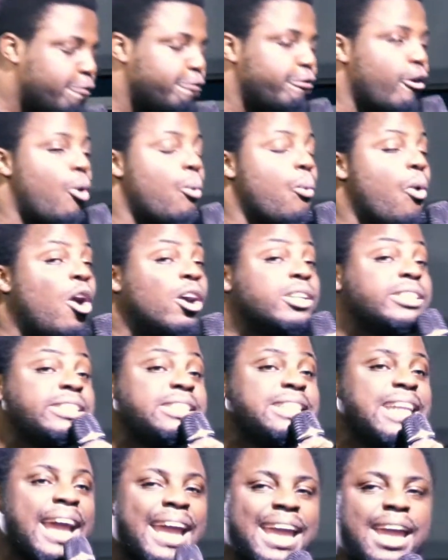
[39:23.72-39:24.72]
for one
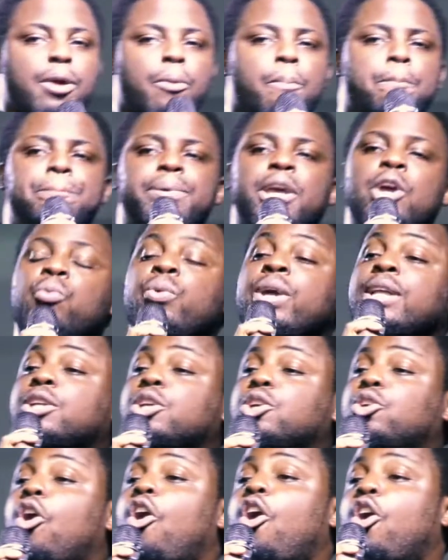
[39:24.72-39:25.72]
day be
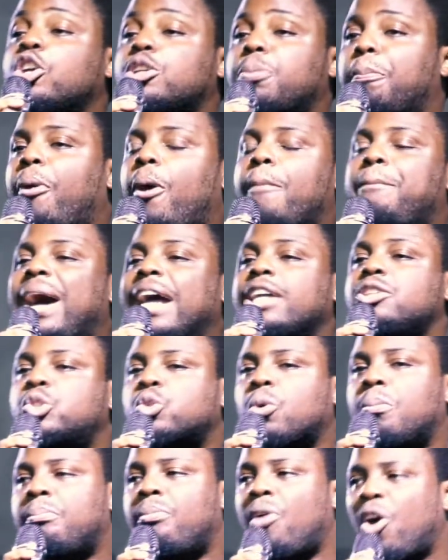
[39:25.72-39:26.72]
with God, but by
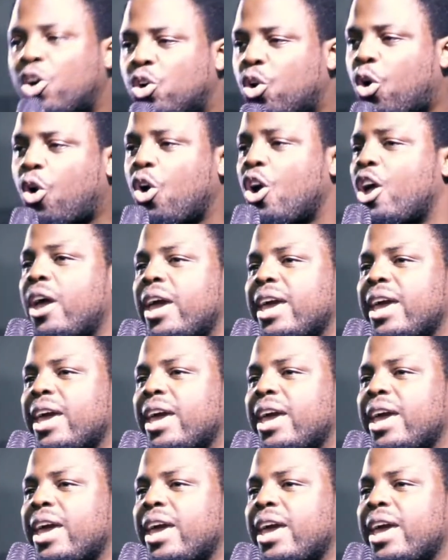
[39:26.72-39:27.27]
tomorrow